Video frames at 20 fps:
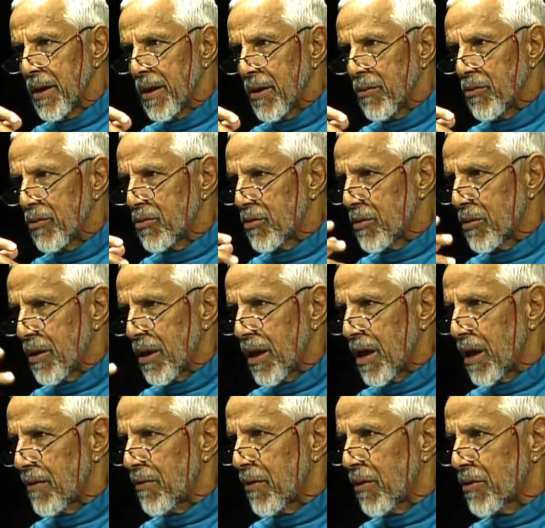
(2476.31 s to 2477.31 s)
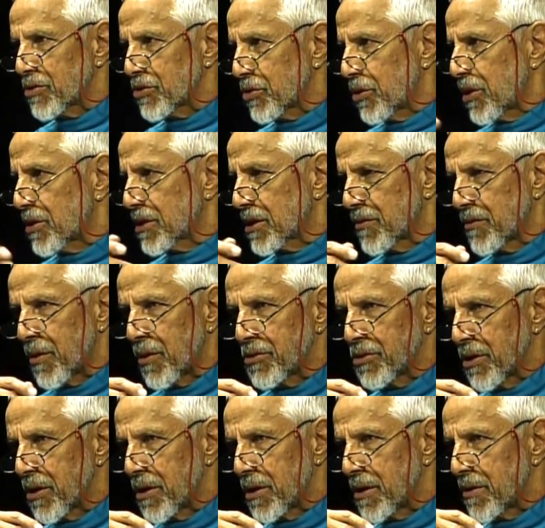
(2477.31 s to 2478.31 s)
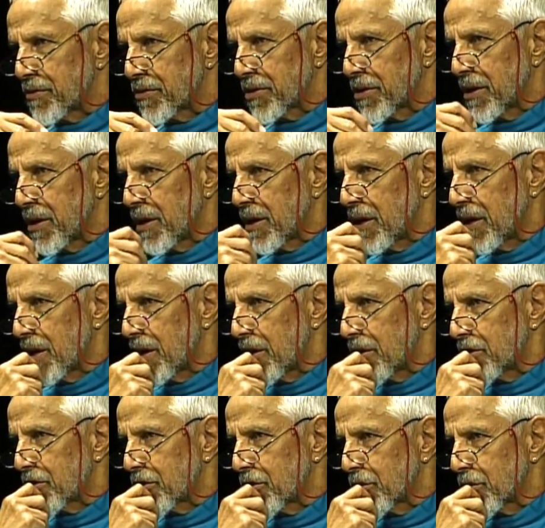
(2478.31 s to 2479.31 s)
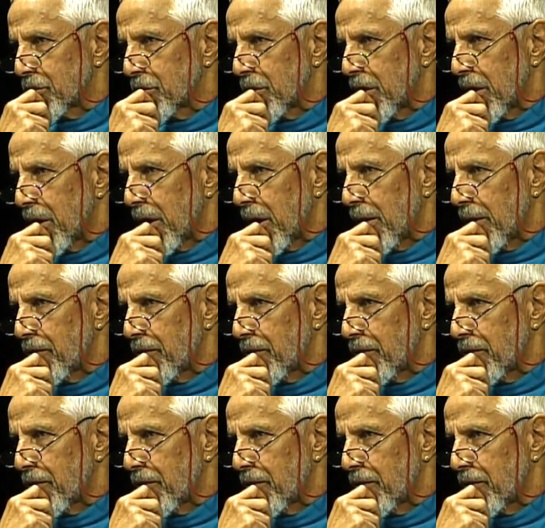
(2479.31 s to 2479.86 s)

we would have all sorts of alternatives uh, to uh,